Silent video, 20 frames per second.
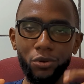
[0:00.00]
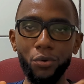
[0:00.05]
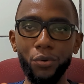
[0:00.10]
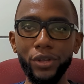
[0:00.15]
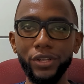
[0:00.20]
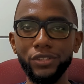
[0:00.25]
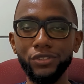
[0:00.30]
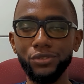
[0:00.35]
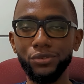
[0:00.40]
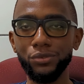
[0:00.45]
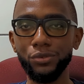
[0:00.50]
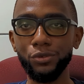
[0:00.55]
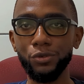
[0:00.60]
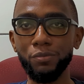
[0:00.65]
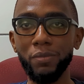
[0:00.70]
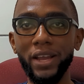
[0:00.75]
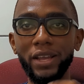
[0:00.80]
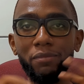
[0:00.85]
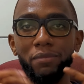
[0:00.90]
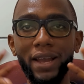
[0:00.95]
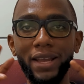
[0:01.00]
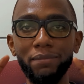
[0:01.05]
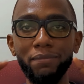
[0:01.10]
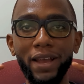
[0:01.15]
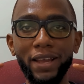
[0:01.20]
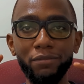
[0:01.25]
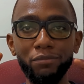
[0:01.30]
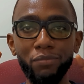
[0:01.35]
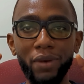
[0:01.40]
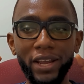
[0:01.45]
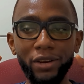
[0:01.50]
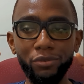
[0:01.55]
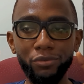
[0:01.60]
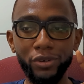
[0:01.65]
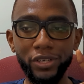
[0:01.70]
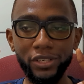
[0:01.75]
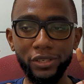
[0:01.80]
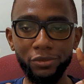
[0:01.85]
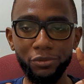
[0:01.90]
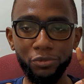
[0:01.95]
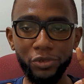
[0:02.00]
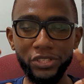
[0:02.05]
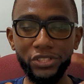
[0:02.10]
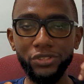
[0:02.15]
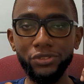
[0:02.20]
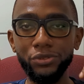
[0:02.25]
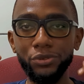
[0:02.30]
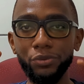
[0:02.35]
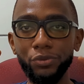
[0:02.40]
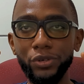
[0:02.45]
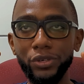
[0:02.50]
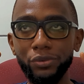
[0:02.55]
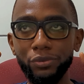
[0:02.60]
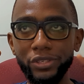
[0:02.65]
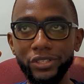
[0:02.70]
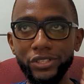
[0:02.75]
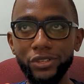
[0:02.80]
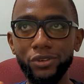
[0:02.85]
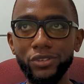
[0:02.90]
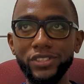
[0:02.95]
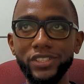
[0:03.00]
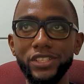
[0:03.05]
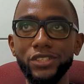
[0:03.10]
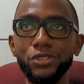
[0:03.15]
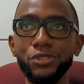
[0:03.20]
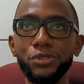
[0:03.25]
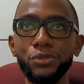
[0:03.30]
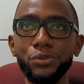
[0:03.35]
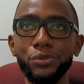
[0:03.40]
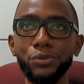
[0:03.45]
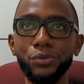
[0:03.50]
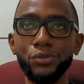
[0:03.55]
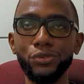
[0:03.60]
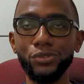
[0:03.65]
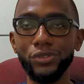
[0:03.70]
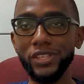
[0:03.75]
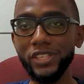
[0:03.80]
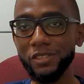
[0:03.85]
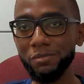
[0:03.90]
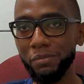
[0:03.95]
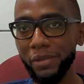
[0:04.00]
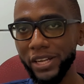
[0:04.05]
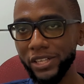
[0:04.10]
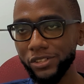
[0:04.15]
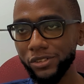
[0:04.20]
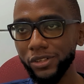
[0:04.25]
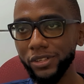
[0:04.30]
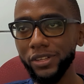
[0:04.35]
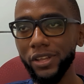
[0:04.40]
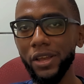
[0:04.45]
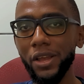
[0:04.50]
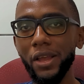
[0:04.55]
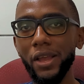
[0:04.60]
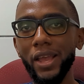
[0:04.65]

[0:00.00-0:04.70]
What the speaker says: going to resourcing to this method.